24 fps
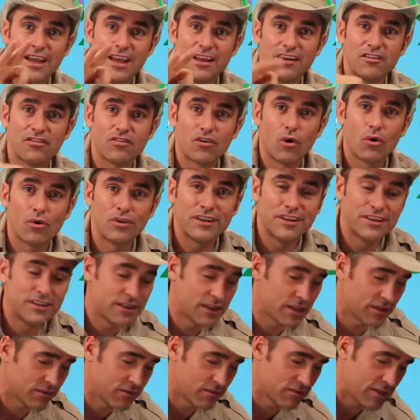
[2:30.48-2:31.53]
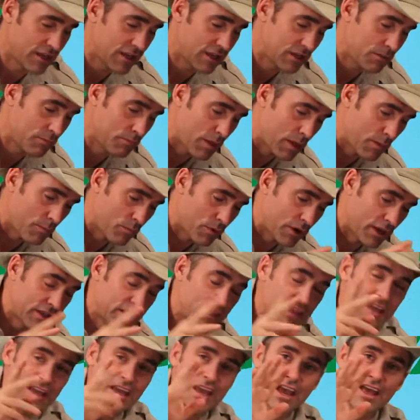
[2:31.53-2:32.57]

It is called a nictitating membrane,